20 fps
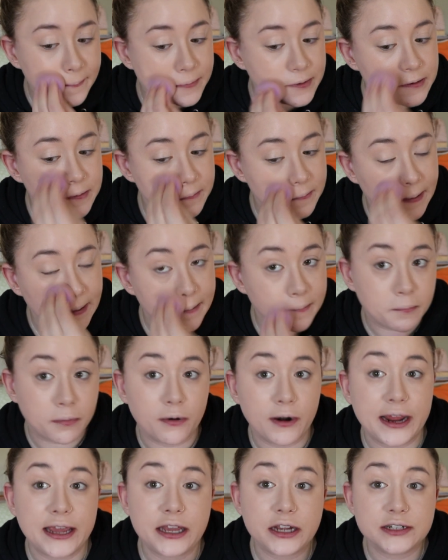to like
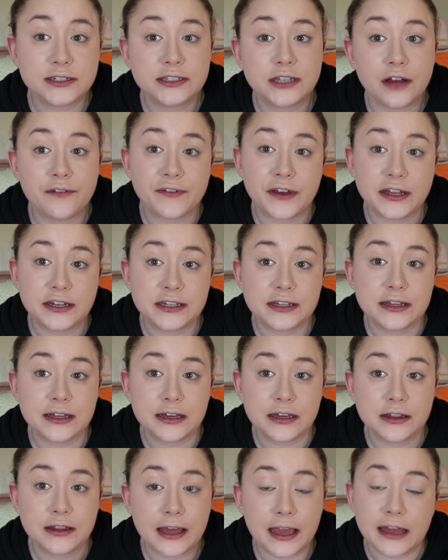break yourself into
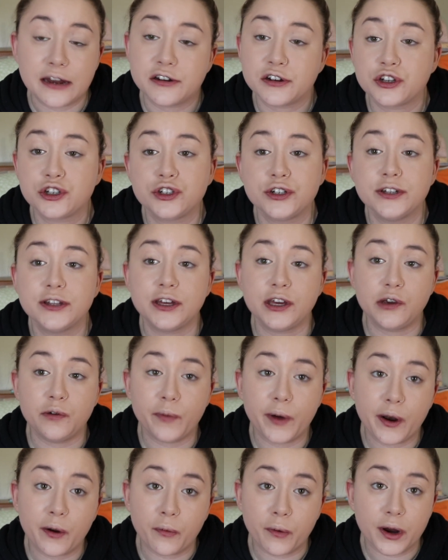the industry that you
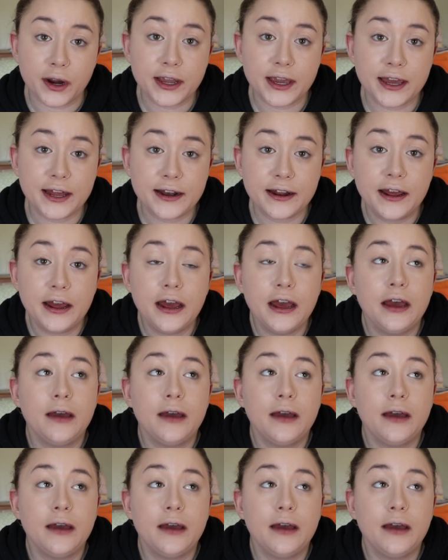want to work in,